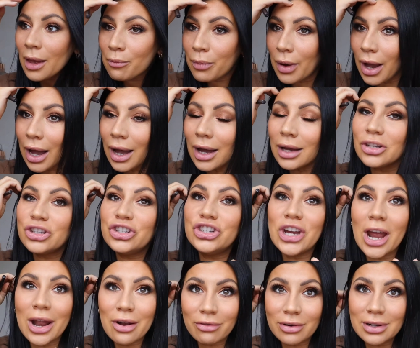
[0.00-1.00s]
But
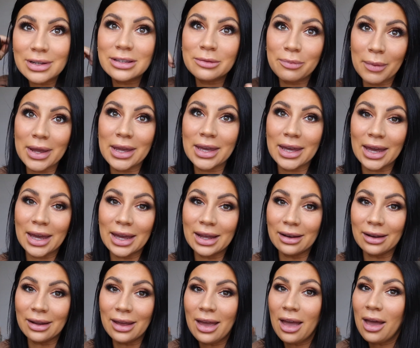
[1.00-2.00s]
generally
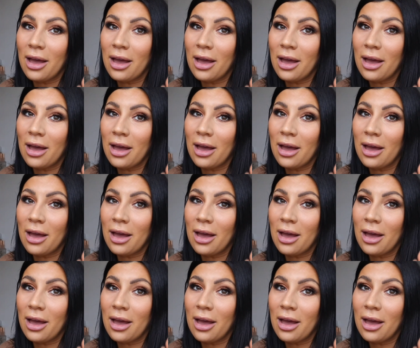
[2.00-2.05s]
speaking,